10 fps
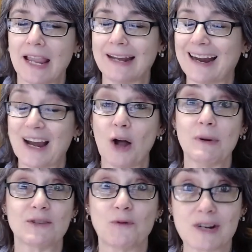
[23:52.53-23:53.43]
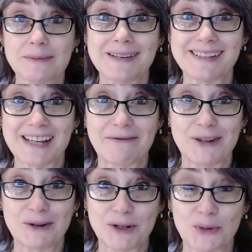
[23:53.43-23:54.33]
And I always force myself
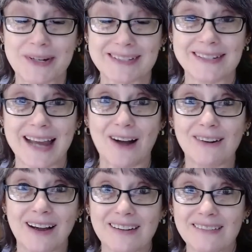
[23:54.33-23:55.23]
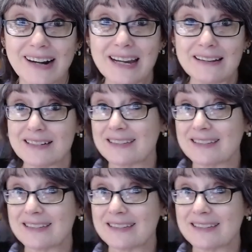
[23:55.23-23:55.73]
to do a twist now, right?